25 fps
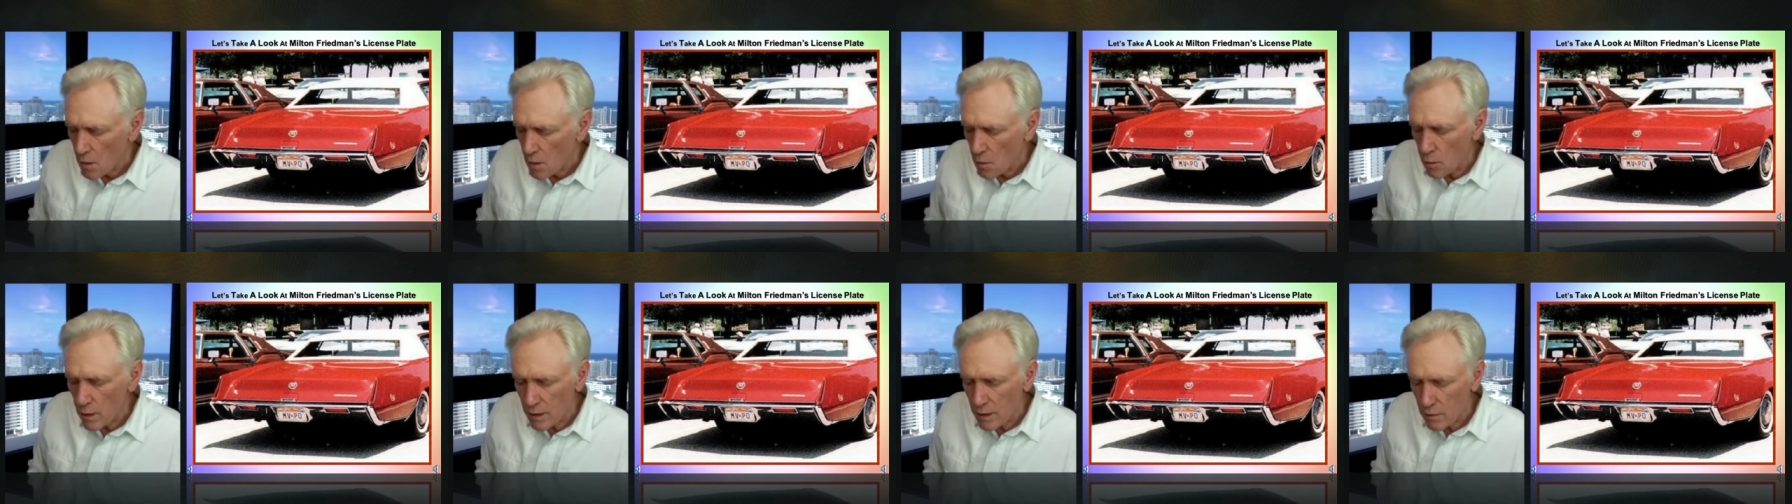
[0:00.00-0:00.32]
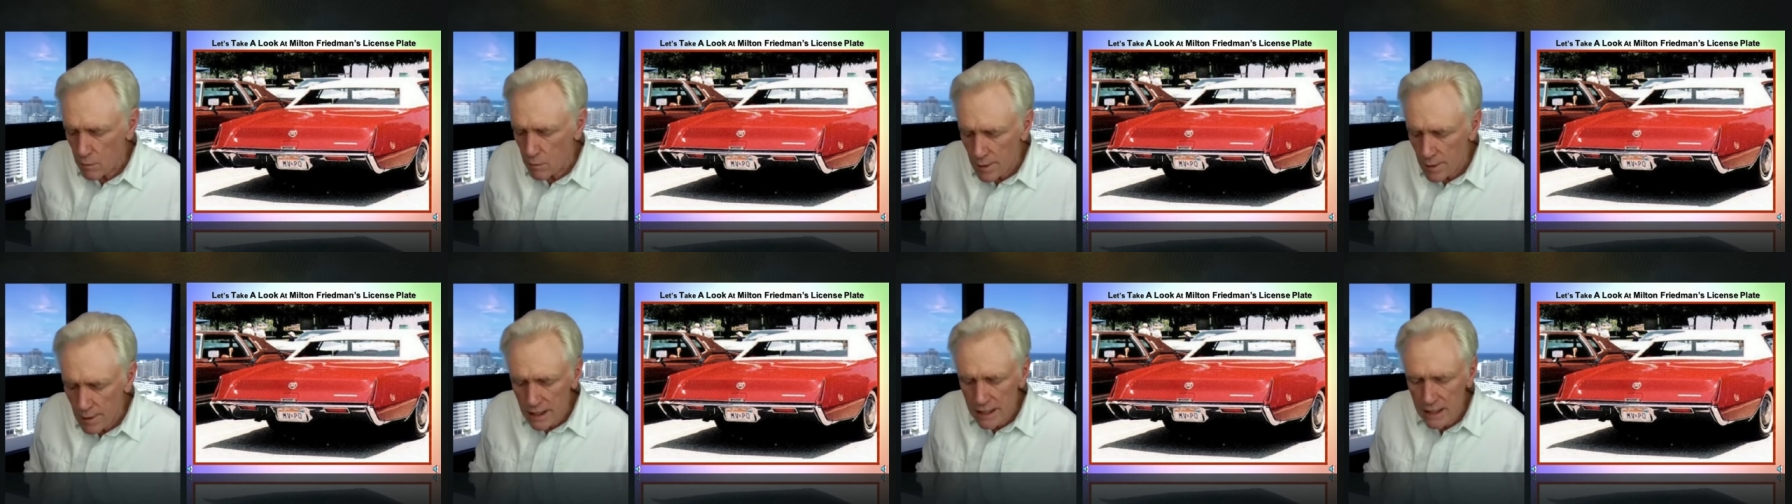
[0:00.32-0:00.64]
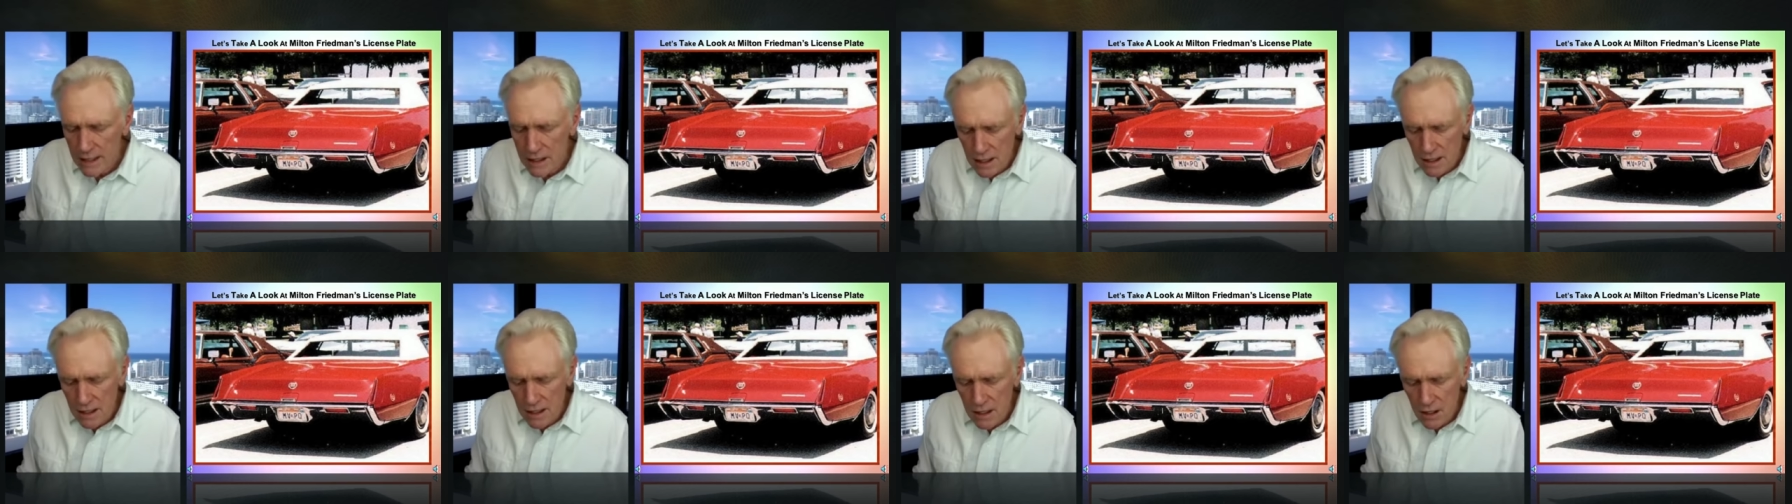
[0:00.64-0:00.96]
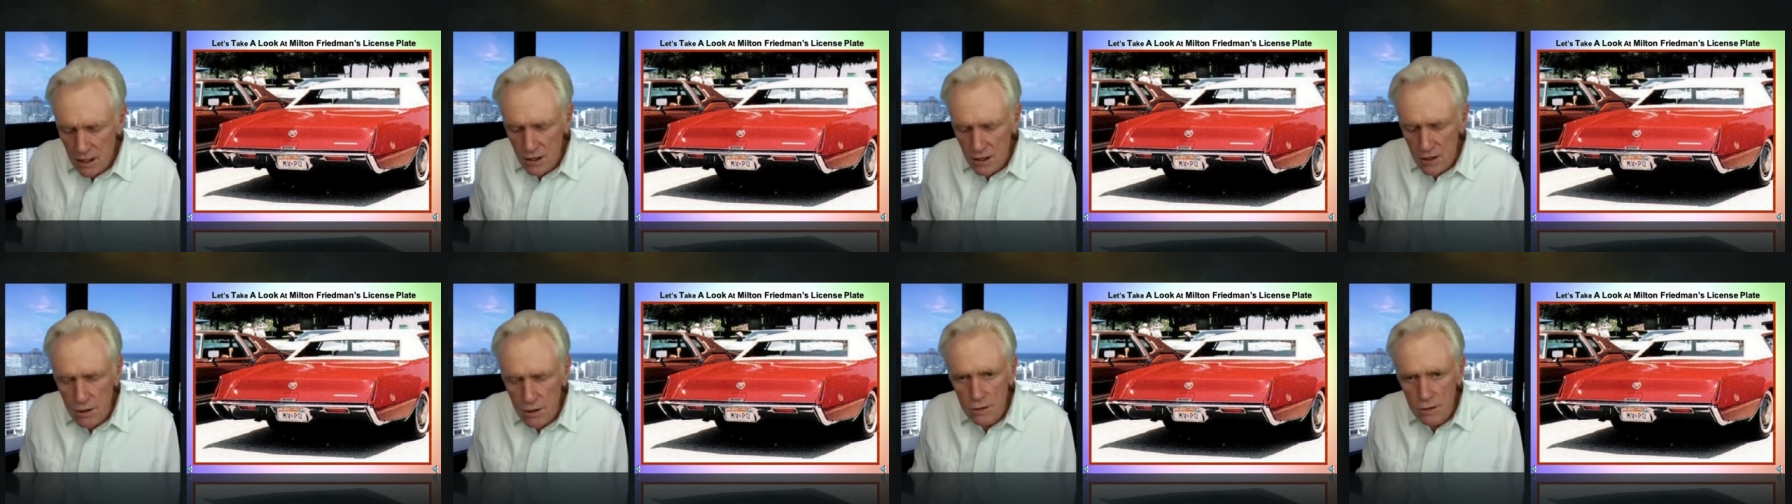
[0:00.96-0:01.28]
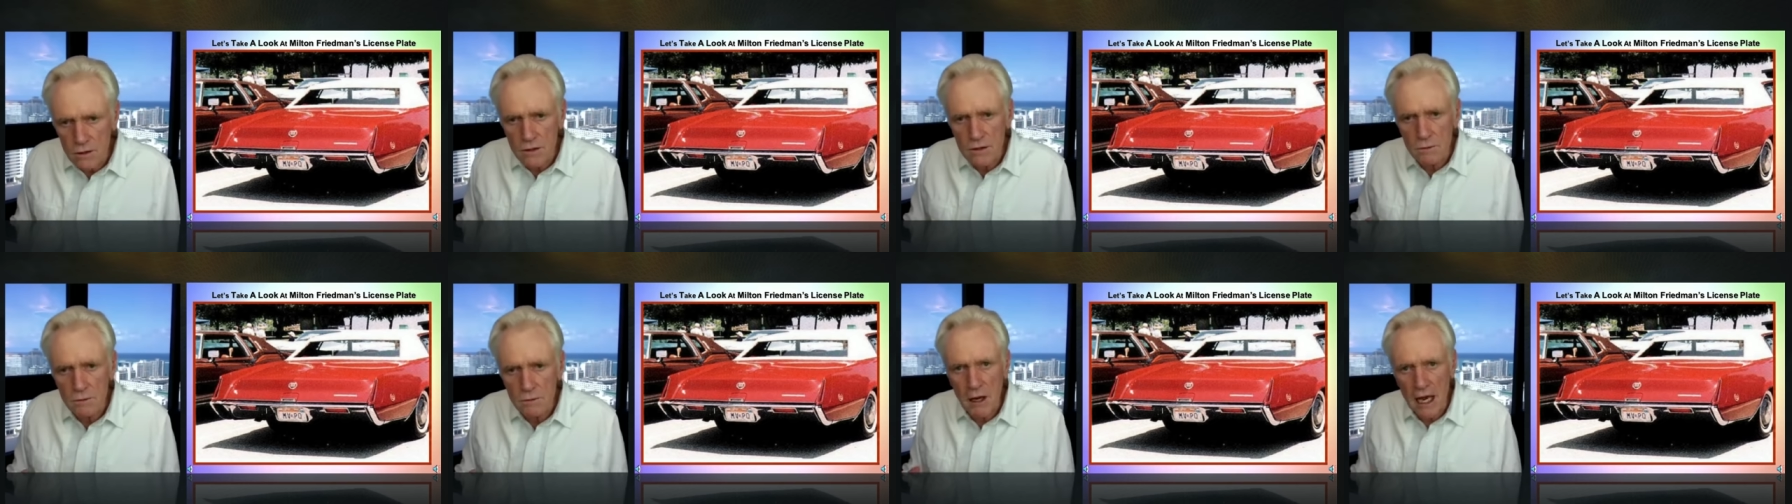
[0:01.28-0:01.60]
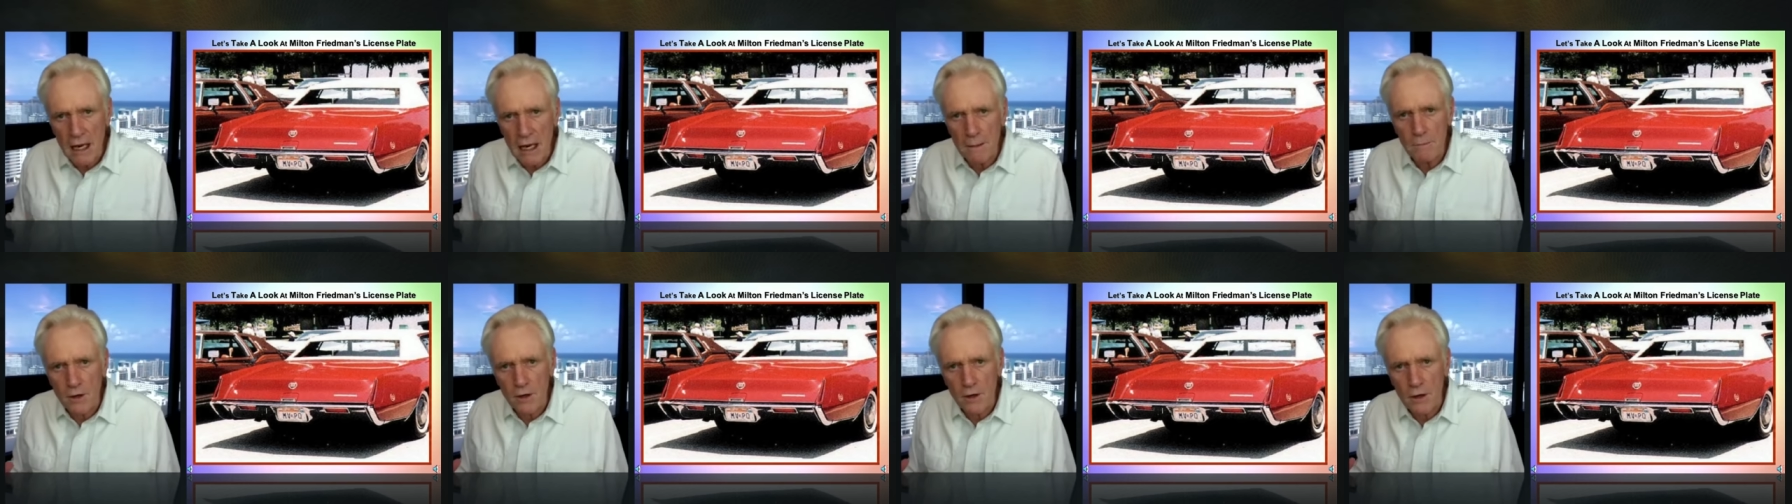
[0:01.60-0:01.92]
we really didn't use
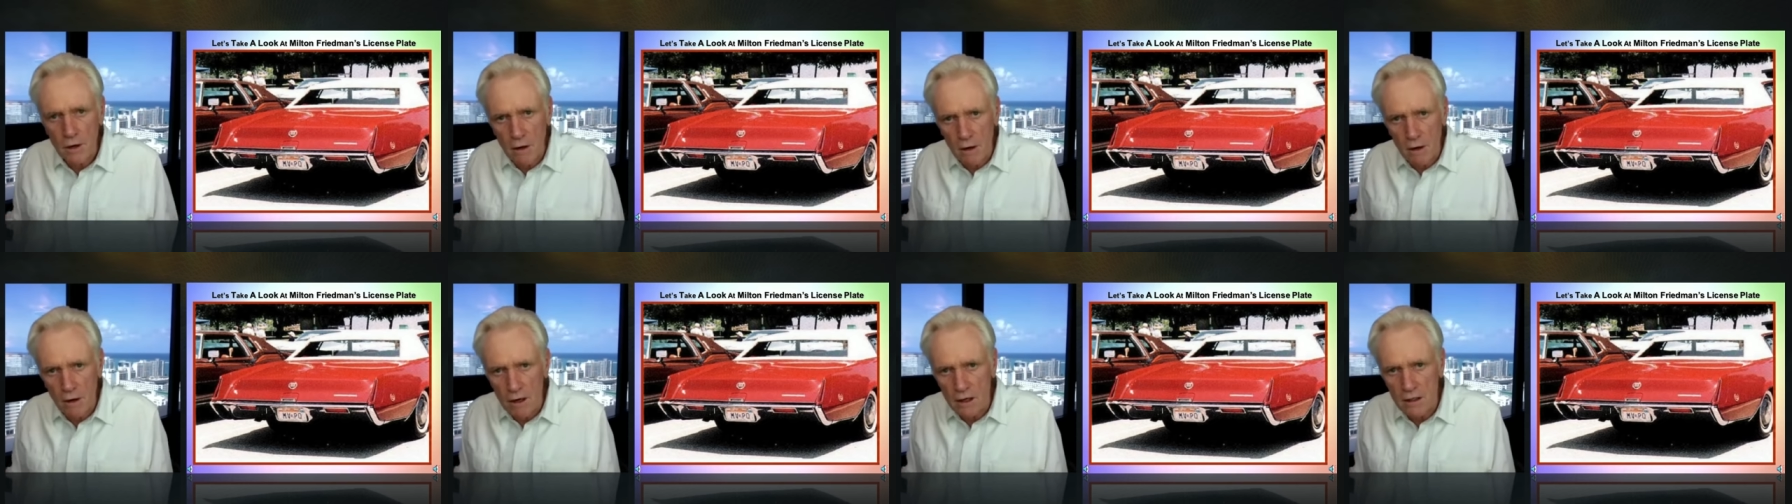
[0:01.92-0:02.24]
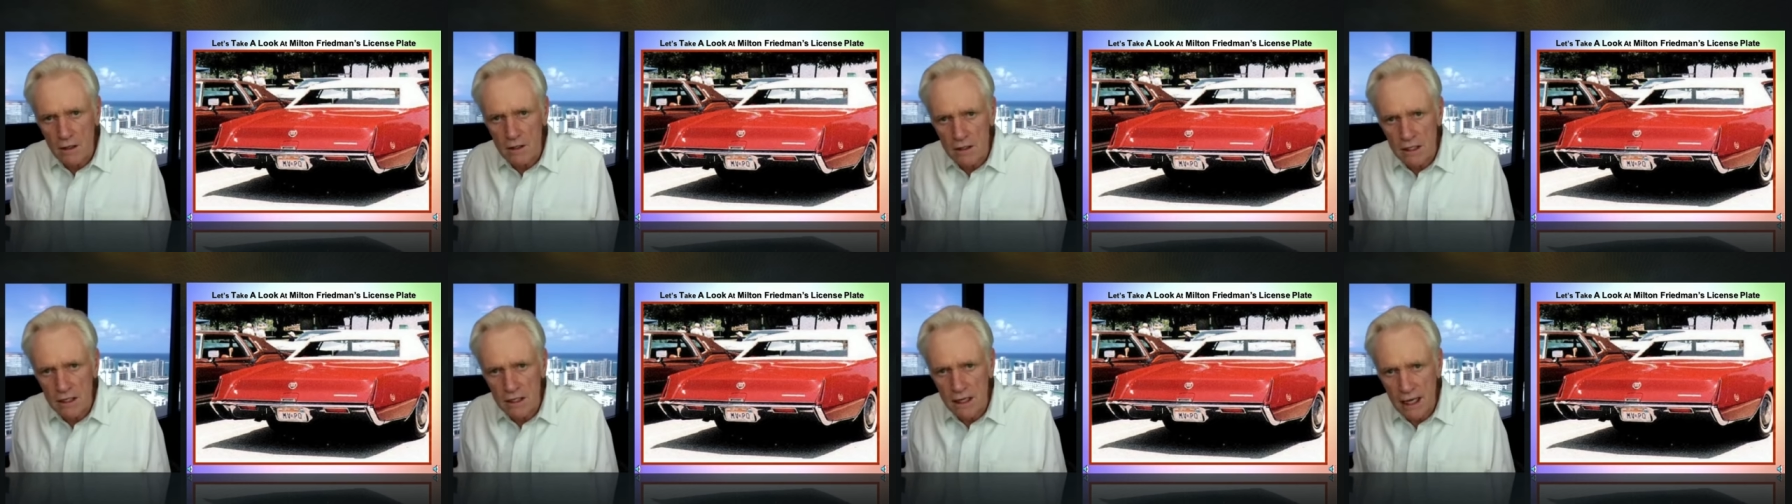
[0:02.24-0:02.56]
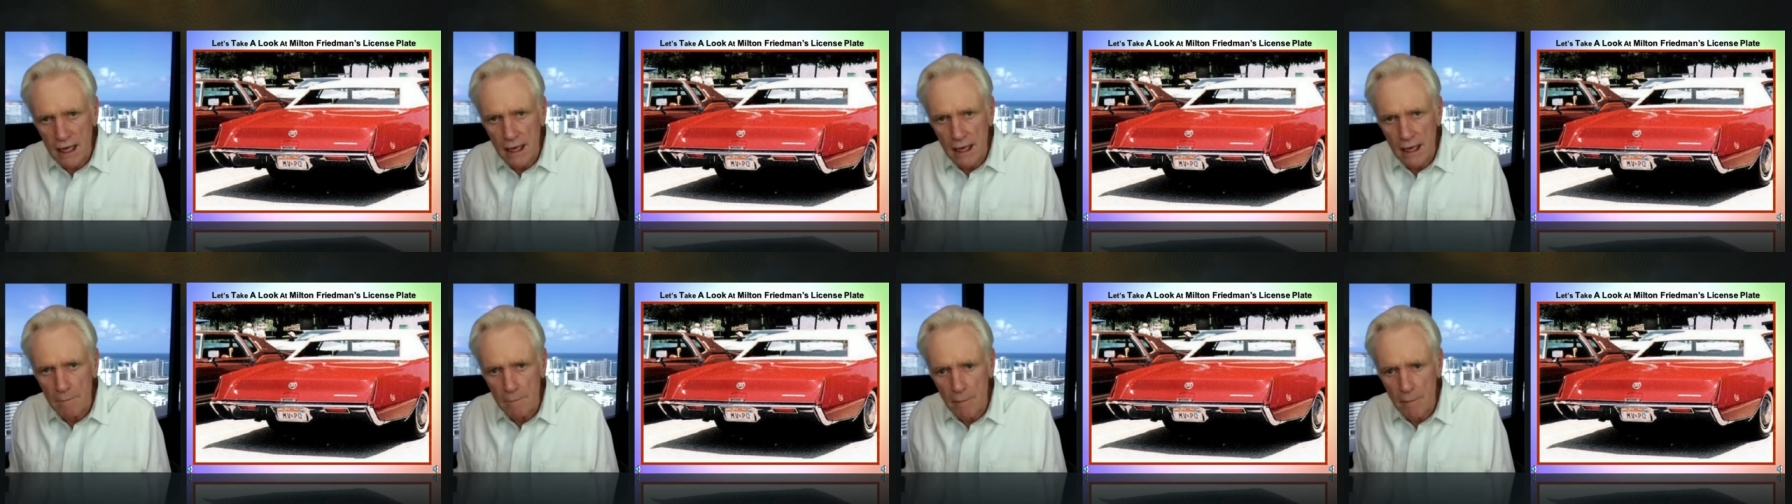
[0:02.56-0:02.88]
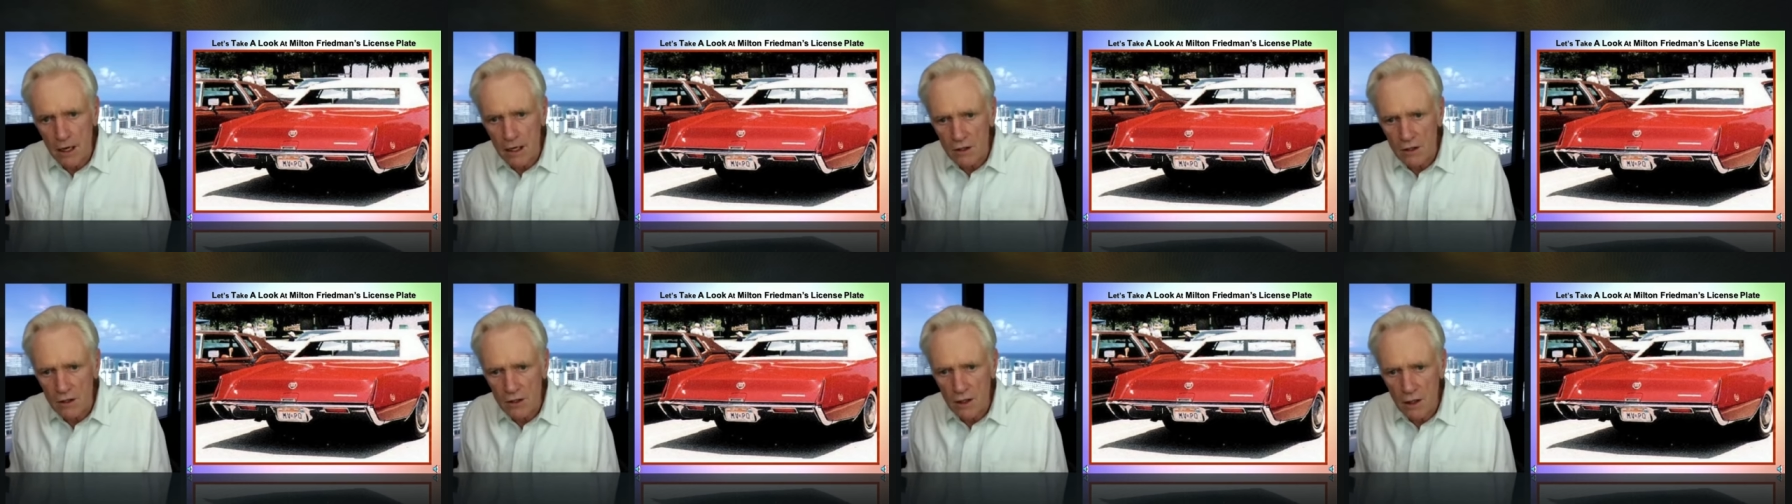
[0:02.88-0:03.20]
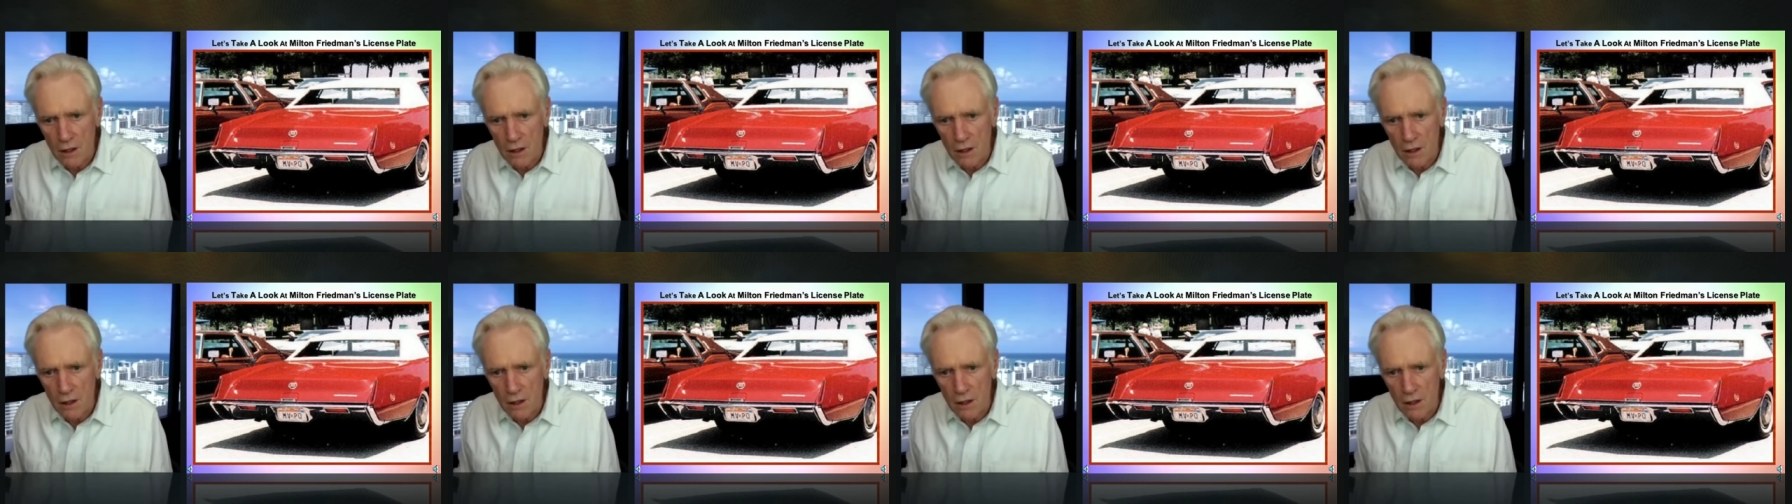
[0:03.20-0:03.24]
paper currency that much.